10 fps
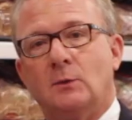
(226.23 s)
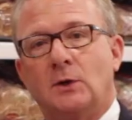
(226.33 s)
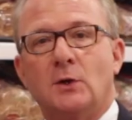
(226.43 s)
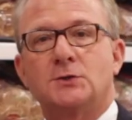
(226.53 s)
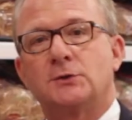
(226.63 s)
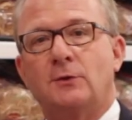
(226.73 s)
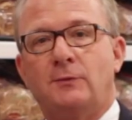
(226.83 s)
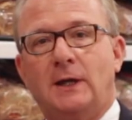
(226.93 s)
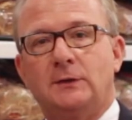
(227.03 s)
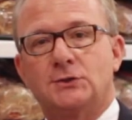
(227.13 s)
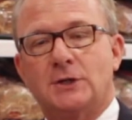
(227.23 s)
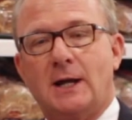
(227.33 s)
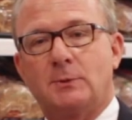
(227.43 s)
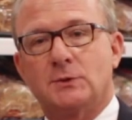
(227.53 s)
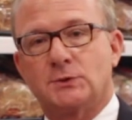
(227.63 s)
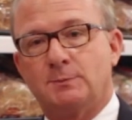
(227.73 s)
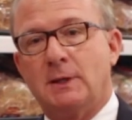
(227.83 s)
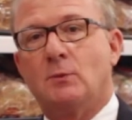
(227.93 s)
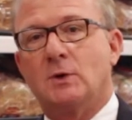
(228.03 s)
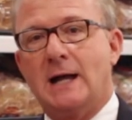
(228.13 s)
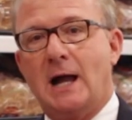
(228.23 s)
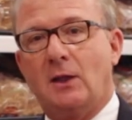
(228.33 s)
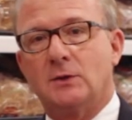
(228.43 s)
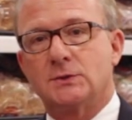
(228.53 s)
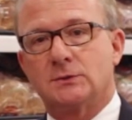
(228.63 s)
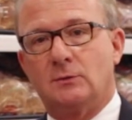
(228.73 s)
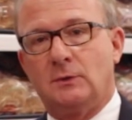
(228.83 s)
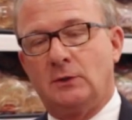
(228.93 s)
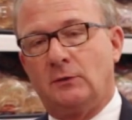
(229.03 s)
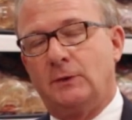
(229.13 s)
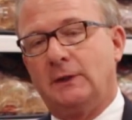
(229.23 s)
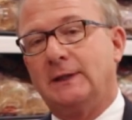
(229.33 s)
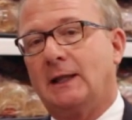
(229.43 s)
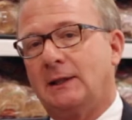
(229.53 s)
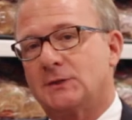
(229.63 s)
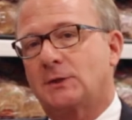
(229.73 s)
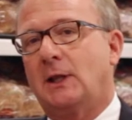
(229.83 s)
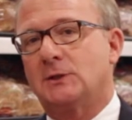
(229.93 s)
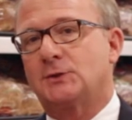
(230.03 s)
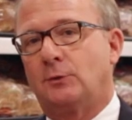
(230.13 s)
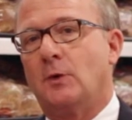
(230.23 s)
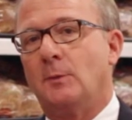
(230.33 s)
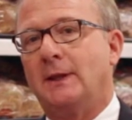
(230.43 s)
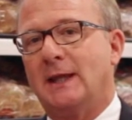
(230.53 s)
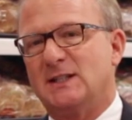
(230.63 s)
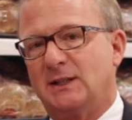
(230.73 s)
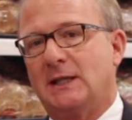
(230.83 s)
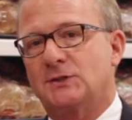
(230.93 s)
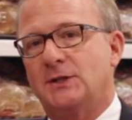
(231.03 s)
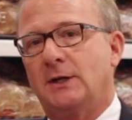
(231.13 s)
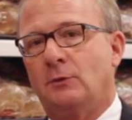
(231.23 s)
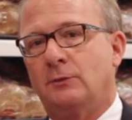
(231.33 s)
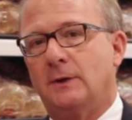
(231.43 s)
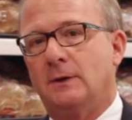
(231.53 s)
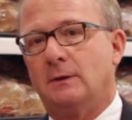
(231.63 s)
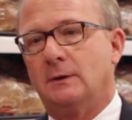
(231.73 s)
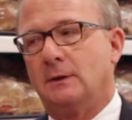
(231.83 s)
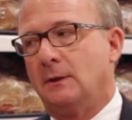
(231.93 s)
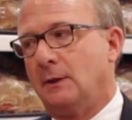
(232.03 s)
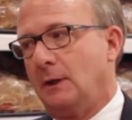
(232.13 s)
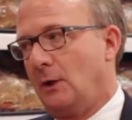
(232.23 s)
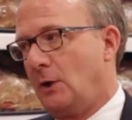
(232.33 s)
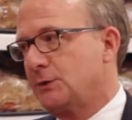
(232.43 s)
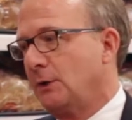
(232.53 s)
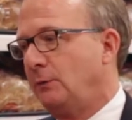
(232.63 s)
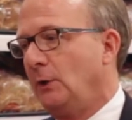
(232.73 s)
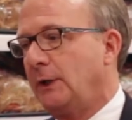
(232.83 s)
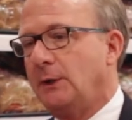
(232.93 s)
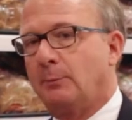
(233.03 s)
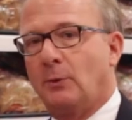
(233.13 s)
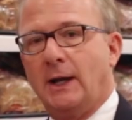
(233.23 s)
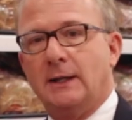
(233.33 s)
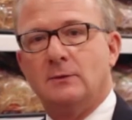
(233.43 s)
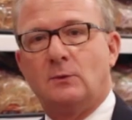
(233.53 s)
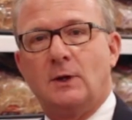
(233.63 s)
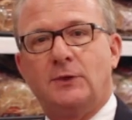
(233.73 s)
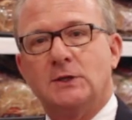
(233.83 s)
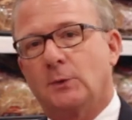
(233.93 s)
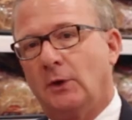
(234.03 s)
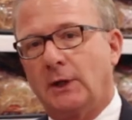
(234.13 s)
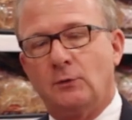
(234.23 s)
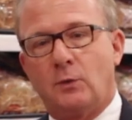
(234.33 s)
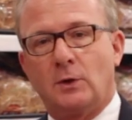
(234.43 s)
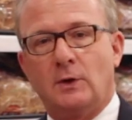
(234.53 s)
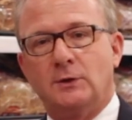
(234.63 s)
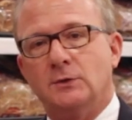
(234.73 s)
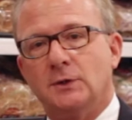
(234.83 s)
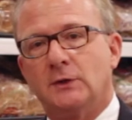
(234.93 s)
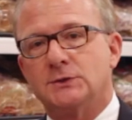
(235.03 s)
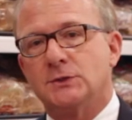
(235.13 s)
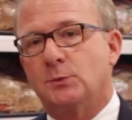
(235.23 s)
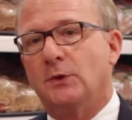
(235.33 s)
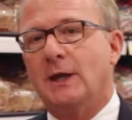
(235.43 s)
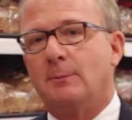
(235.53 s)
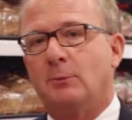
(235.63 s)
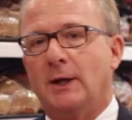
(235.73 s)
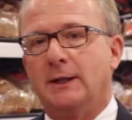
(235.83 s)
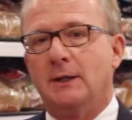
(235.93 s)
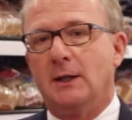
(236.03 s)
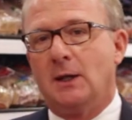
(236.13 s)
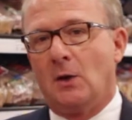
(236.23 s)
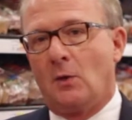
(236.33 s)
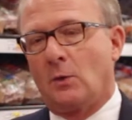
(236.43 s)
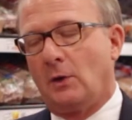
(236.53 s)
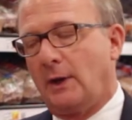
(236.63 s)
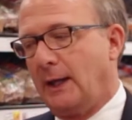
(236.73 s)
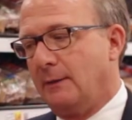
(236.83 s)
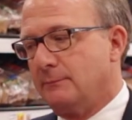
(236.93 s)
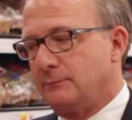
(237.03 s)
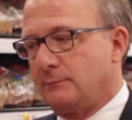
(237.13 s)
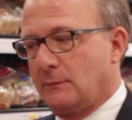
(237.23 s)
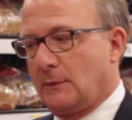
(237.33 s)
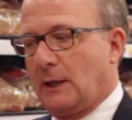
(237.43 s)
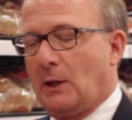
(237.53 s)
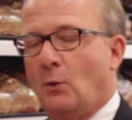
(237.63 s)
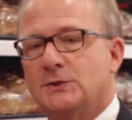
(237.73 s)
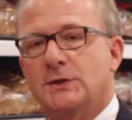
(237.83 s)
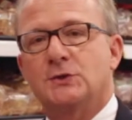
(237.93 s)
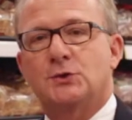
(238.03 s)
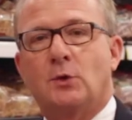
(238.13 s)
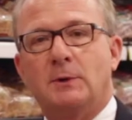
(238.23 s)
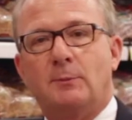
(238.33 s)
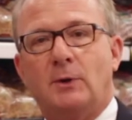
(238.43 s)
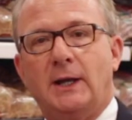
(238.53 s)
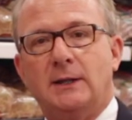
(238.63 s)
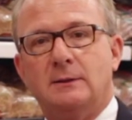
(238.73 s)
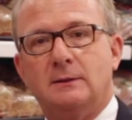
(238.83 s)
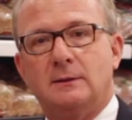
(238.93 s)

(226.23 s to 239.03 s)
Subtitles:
What grocers have found is shoppers will spend more dollars when they're feeling that less claustrophobic, that less tunnel feel. Also, if you look at the bread, one of the things we're looking for in our due diligence with that bread, we're looking, what's the assortment of bread?